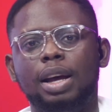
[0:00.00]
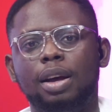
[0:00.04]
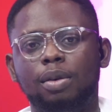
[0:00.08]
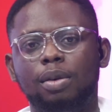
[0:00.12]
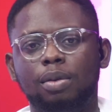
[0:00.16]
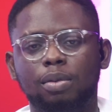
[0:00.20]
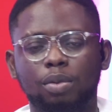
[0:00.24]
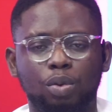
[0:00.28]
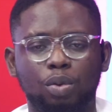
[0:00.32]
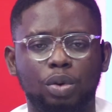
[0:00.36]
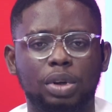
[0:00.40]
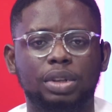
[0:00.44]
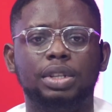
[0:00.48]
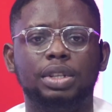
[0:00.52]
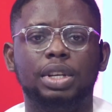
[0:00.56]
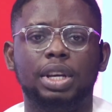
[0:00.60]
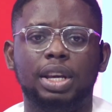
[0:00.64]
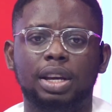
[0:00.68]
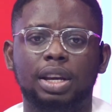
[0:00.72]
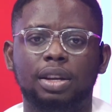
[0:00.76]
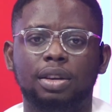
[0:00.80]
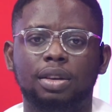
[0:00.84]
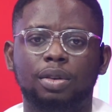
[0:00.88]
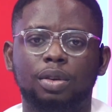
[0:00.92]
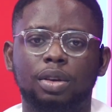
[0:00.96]
Once
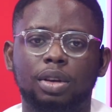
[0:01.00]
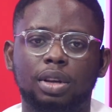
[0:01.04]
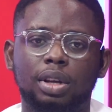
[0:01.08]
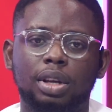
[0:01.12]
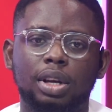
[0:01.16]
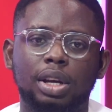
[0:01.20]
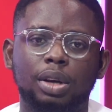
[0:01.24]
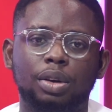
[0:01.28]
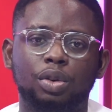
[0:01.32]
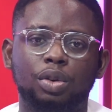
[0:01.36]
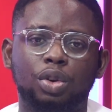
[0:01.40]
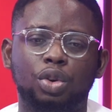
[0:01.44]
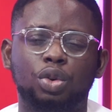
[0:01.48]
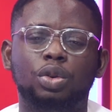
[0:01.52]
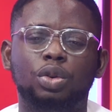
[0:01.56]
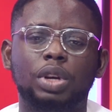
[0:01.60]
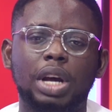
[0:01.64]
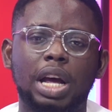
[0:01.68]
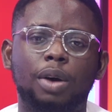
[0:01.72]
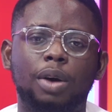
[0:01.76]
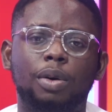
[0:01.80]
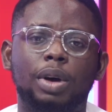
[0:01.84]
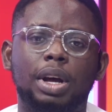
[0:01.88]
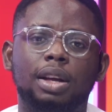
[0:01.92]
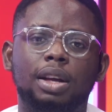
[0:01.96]
again, Hude
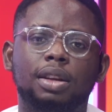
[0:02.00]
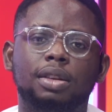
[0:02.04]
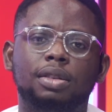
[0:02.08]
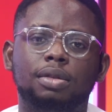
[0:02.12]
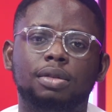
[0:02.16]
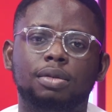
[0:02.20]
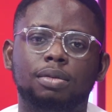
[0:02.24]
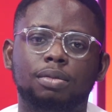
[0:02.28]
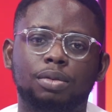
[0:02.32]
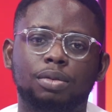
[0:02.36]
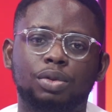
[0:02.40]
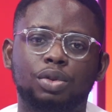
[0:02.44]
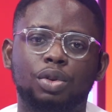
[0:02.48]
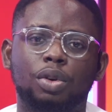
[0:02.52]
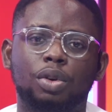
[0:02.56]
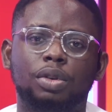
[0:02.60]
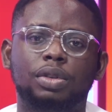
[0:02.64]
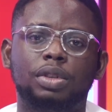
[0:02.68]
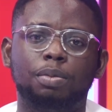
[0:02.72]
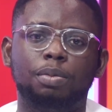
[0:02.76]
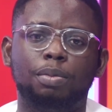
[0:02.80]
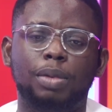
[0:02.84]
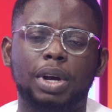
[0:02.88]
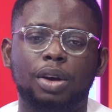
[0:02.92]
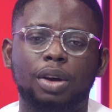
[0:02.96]
Hour talks
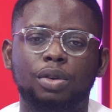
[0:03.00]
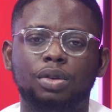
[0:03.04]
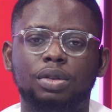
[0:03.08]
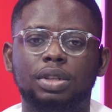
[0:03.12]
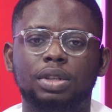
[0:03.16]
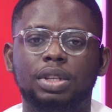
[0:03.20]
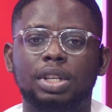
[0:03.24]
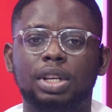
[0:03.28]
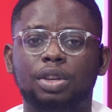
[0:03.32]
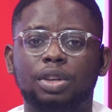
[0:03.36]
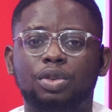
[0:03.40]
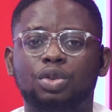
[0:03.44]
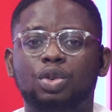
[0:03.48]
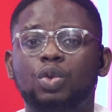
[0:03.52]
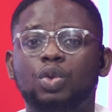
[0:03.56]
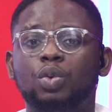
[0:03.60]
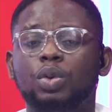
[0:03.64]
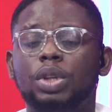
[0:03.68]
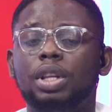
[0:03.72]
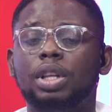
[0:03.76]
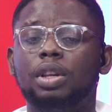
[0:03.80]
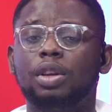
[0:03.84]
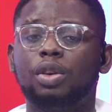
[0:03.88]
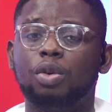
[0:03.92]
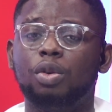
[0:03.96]
about the issues
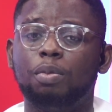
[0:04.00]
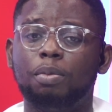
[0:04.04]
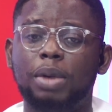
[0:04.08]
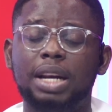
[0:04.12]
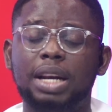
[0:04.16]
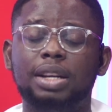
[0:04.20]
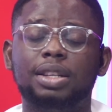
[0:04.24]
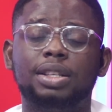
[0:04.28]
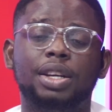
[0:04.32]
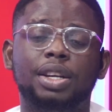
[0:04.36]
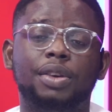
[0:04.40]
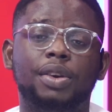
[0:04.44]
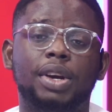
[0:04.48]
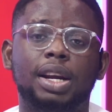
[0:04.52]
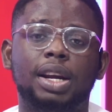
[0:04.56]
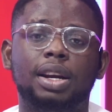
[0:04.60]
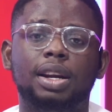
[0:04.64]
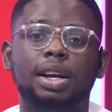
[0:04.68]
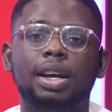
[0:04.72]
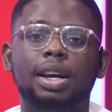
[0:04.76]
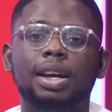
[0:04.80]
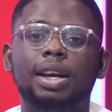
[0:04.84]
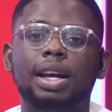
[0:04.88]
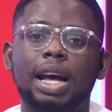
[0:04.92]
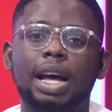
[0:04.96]
within the humanitarian
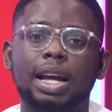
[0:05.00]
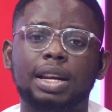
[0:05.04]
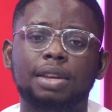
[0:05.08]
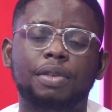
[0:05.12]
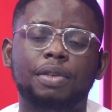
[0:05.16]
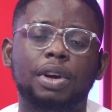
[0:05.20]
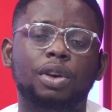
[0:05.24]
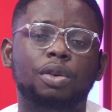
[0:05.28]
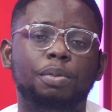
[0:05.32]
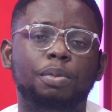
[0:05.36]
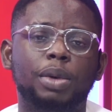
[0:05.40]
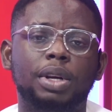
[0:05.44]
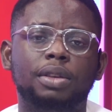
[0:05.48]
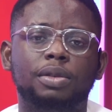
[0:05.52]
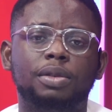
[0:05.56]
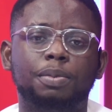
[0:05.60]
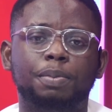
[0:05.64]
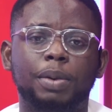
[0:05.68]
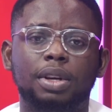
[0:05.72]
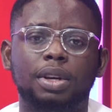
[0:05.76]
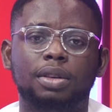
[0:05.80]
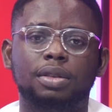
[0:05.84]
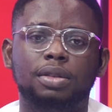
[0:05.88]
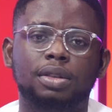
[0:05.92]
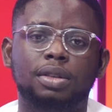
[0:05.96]
and development
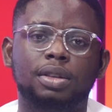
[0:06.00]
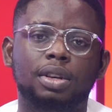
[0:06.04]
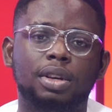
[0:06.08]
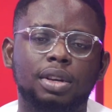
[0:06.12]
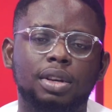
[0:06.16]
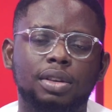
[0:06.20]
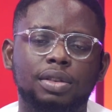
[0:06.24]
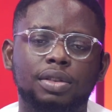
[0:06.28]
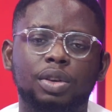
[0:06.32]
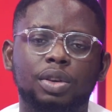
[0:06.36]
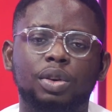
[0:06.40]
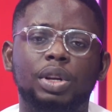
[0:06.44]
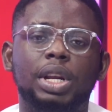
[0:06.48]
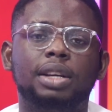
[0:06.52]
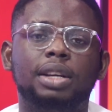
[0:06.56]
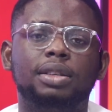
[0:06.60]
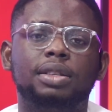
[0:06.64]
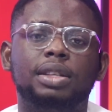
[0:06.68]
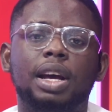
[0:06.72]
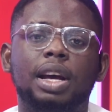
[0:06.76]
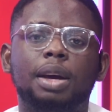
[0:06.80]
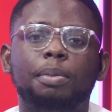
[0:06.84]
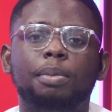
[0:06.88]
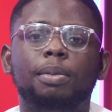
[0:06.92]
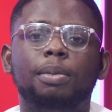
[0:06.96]
space. See you next
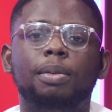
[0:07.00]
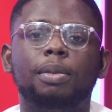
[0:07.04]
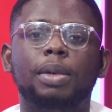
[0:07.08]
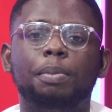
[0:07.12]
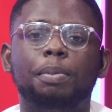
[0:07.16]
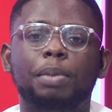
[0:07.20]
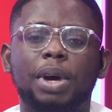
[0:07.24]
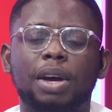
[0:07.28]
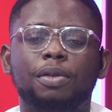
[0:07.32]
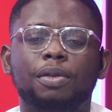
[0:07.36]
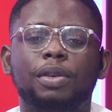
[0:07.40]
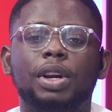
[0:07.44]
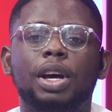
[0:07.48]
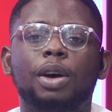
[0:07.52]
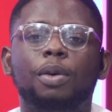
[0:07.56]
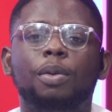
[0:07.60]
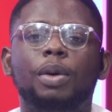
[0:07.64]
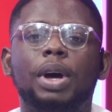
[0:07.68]
time. Bye for now.